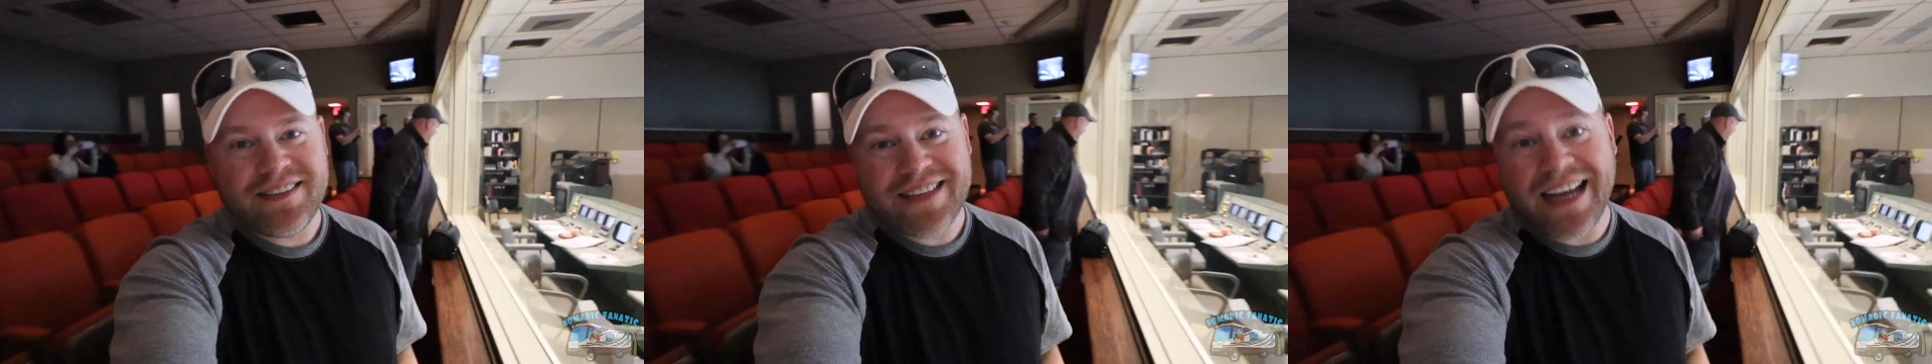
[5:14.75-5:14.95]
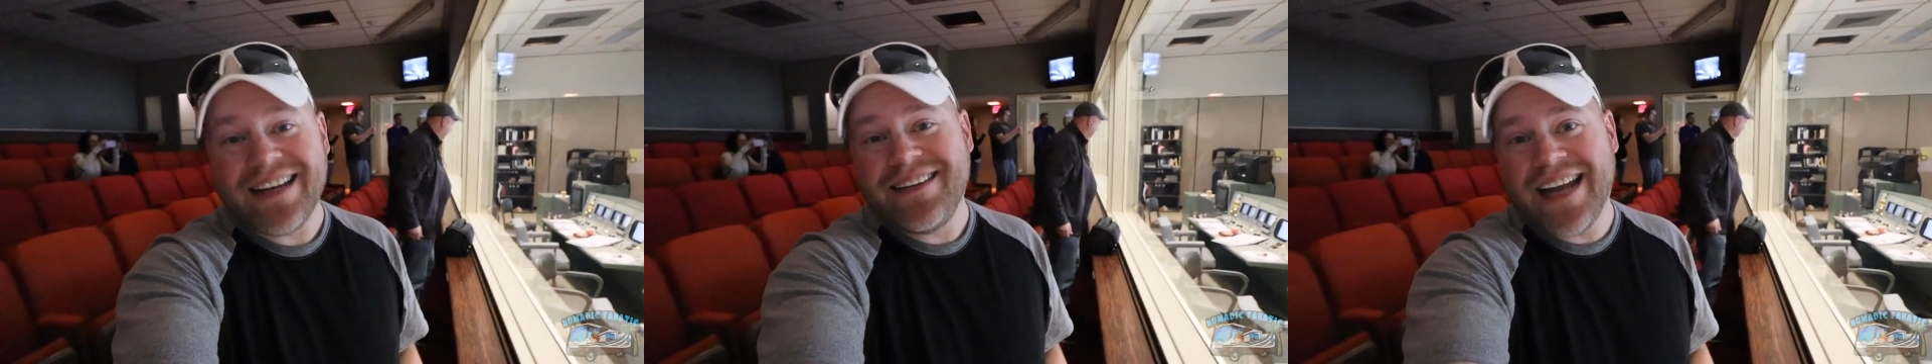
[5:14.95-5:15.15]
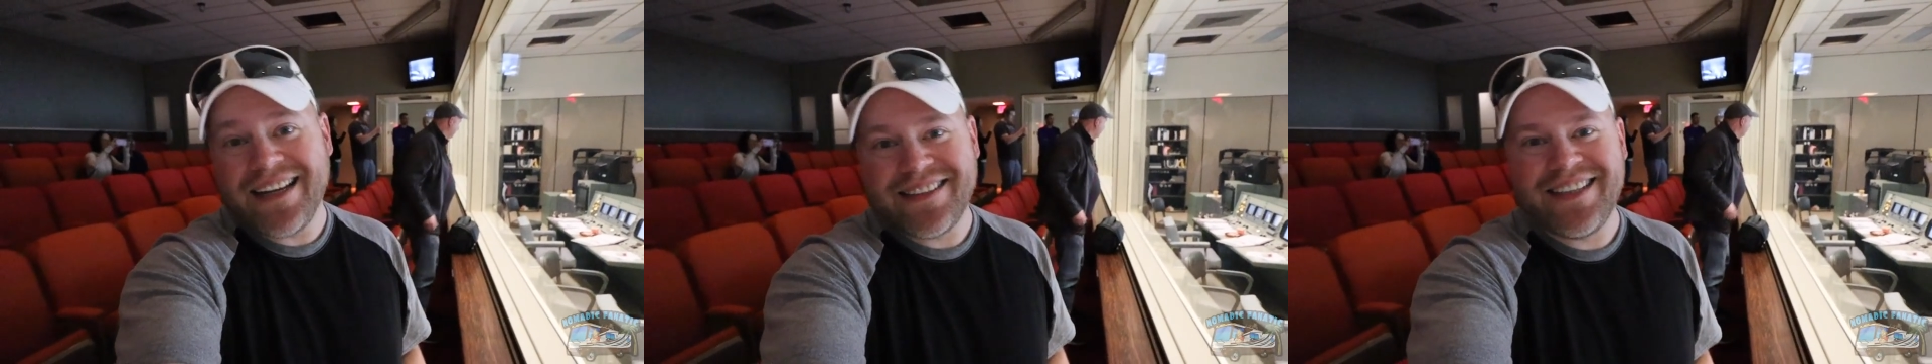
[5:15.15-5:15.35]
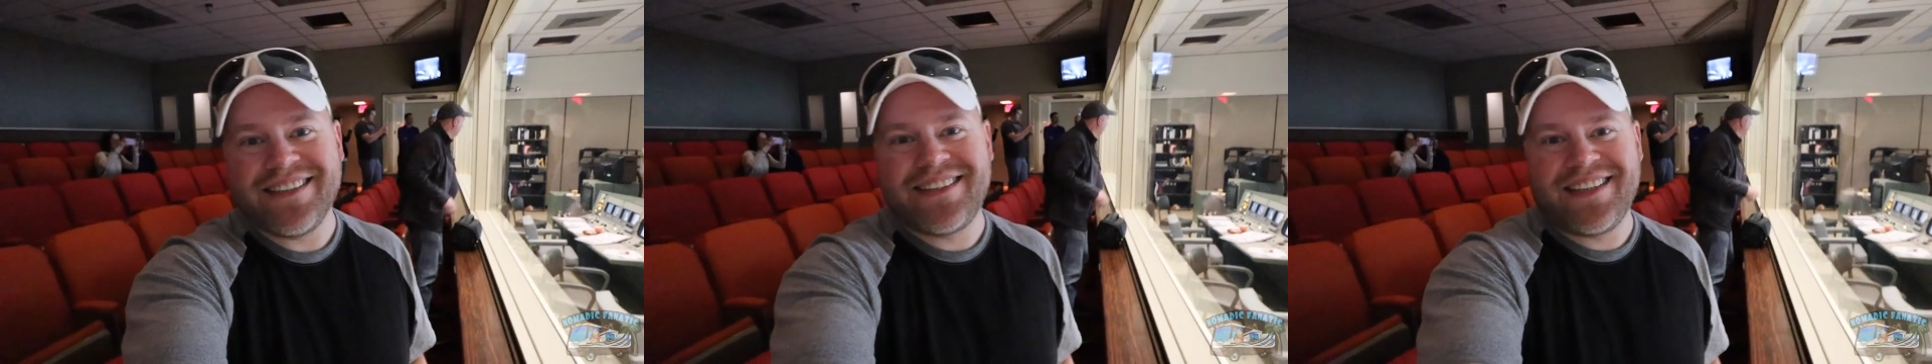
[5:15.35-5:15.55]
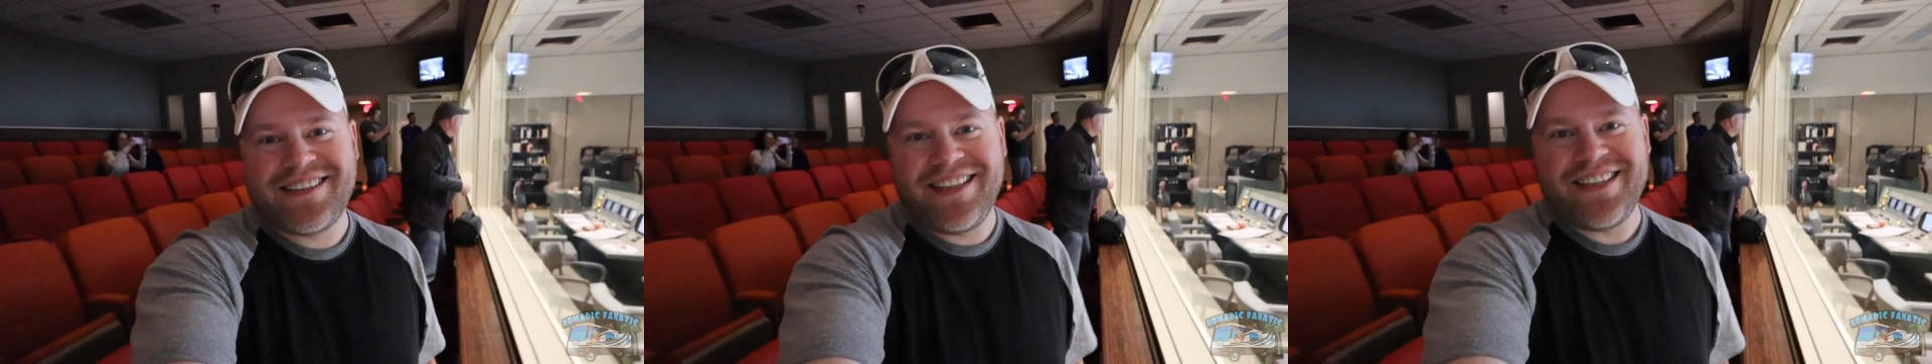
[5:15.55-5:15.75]

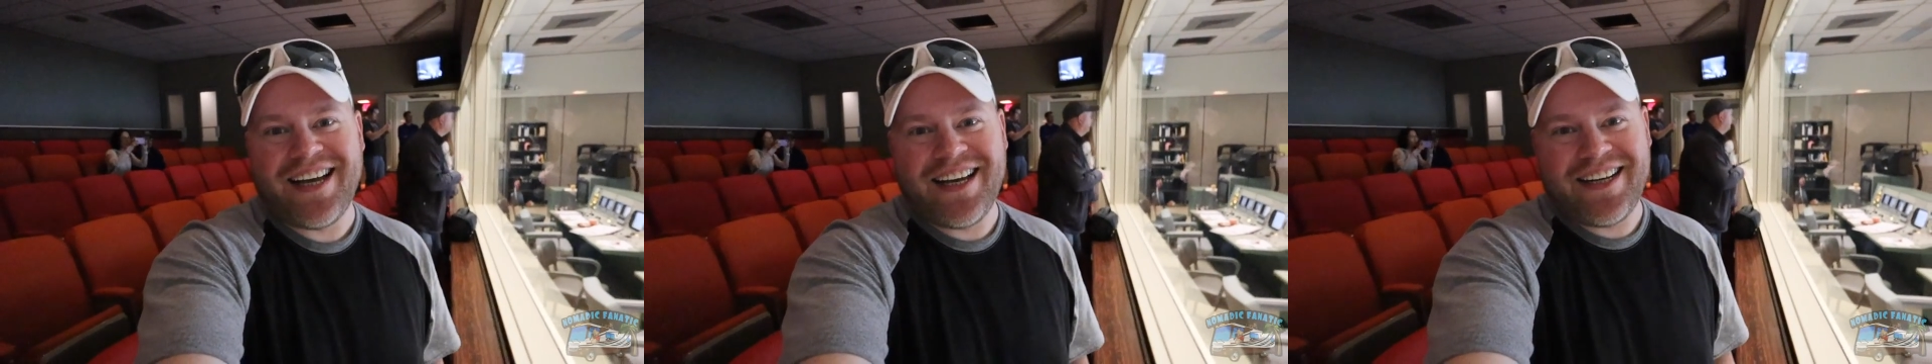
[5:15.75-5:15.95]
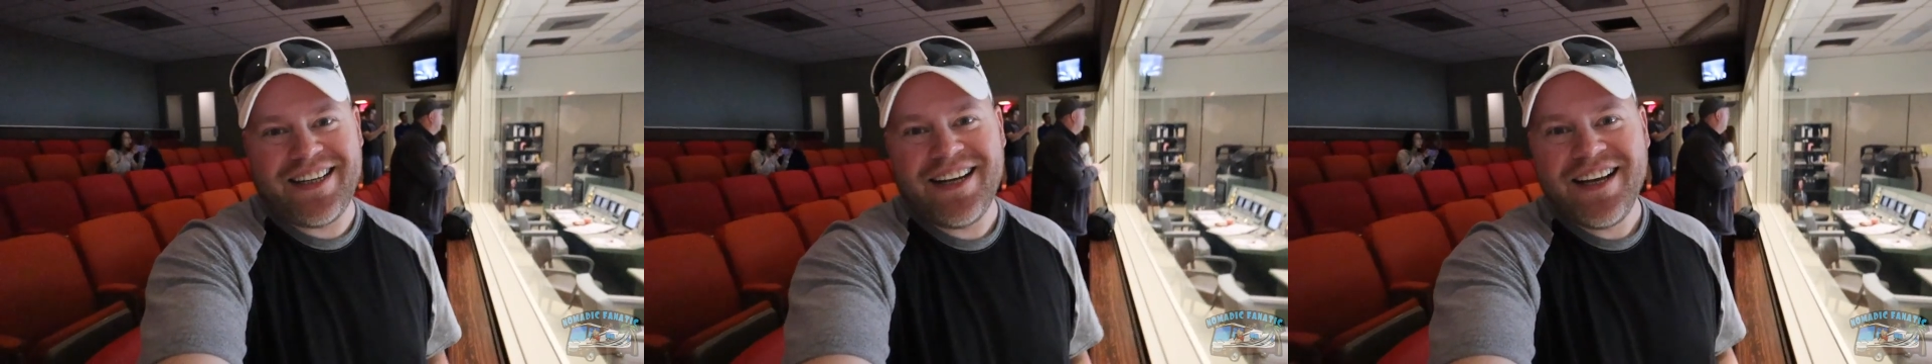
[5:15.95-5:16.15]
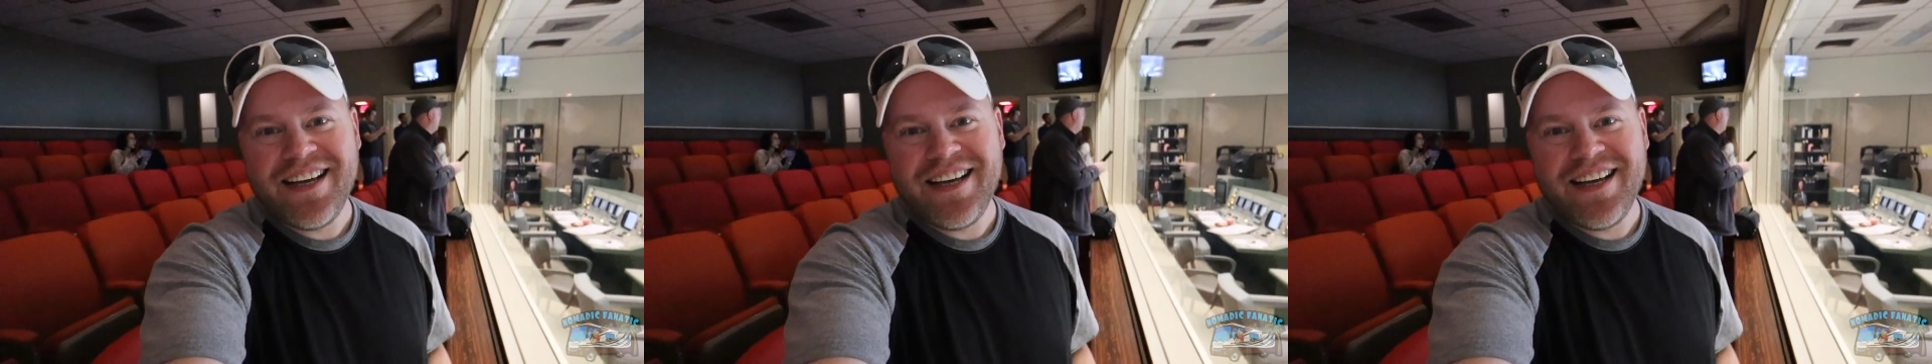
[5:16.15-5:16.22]
1969,